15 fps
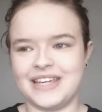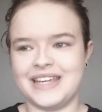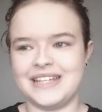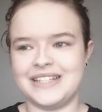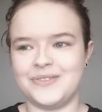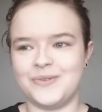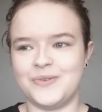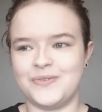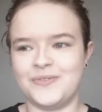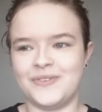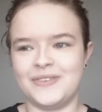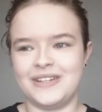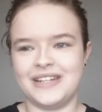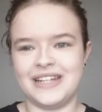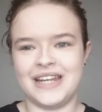think it sort of
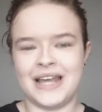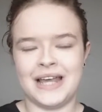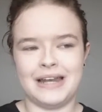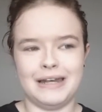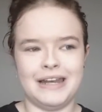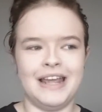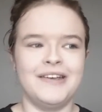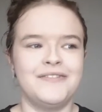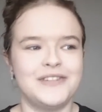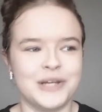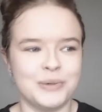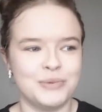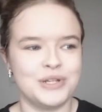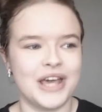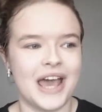lived
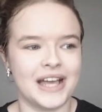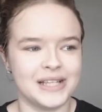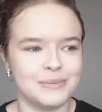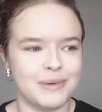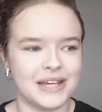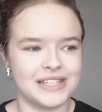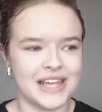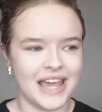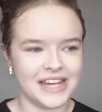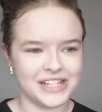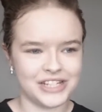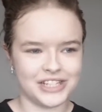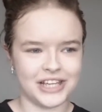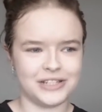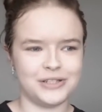up to
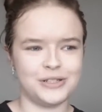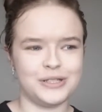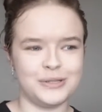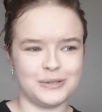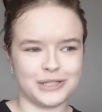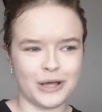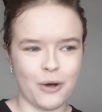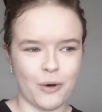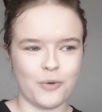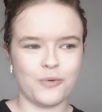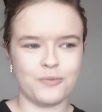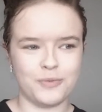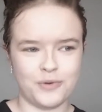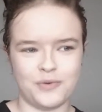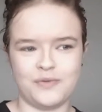expectations. I just thought the whole
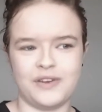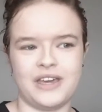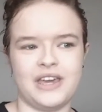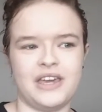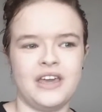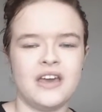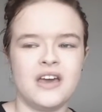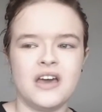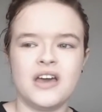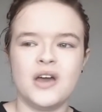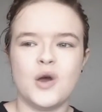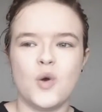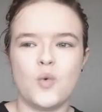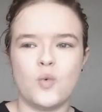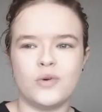movie
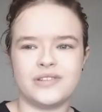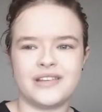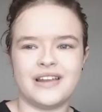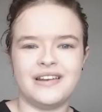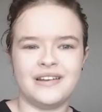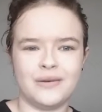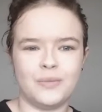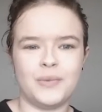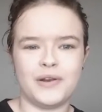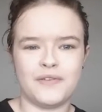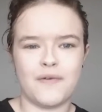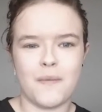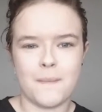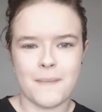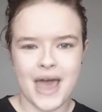was a little bit
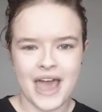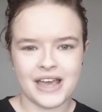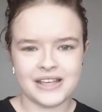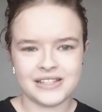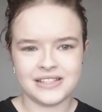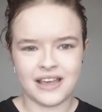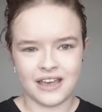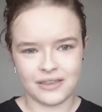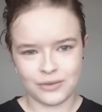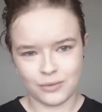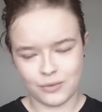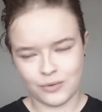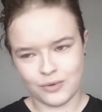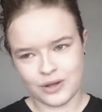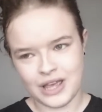of a mess. I
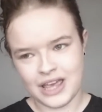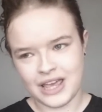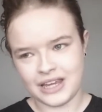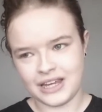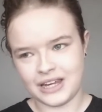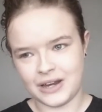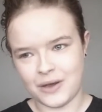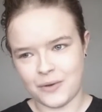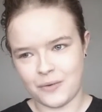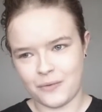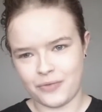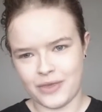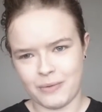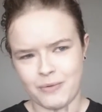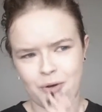thought, you
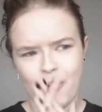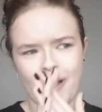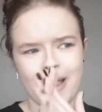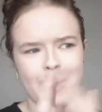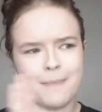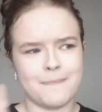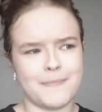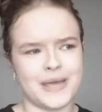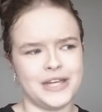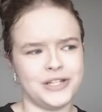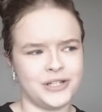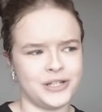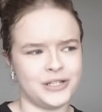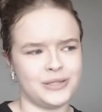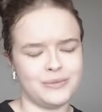know, they were quite
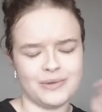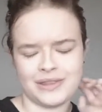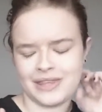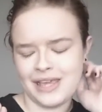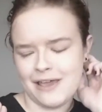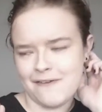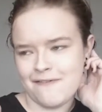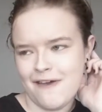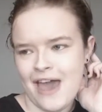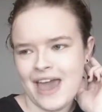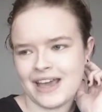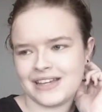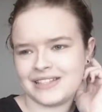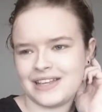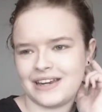ambitious with the
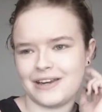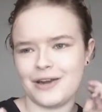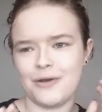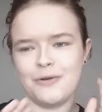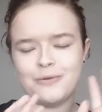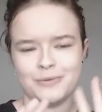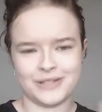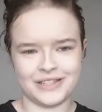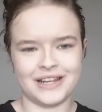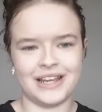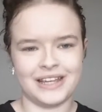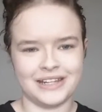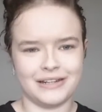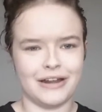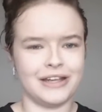effects, and I know it was
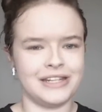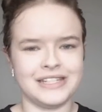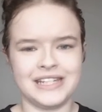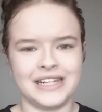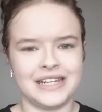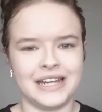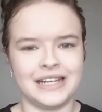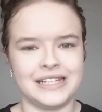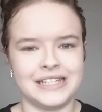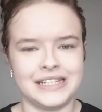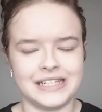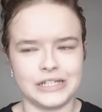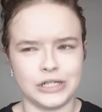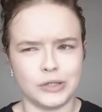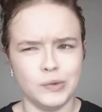like
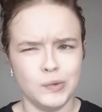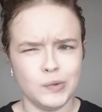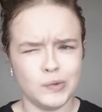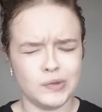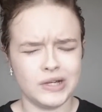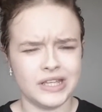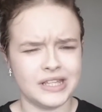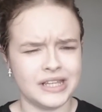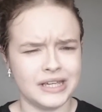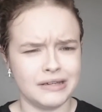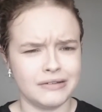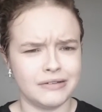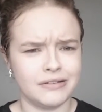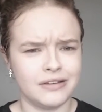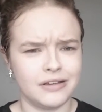1992, I think,
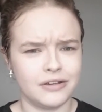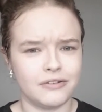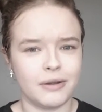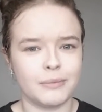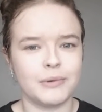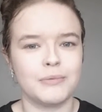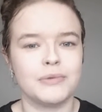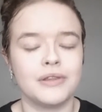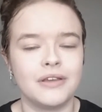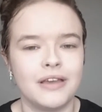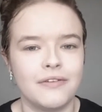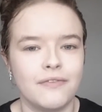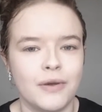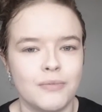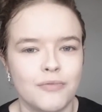correct me
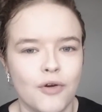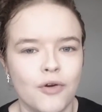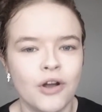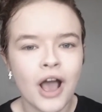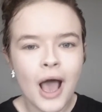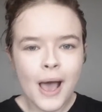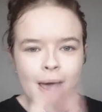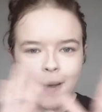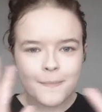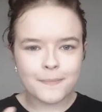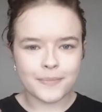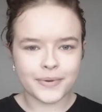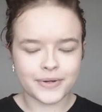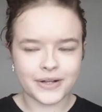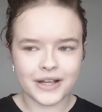if I'm wrong,
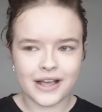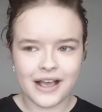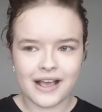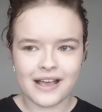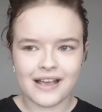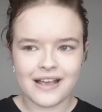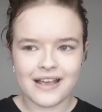but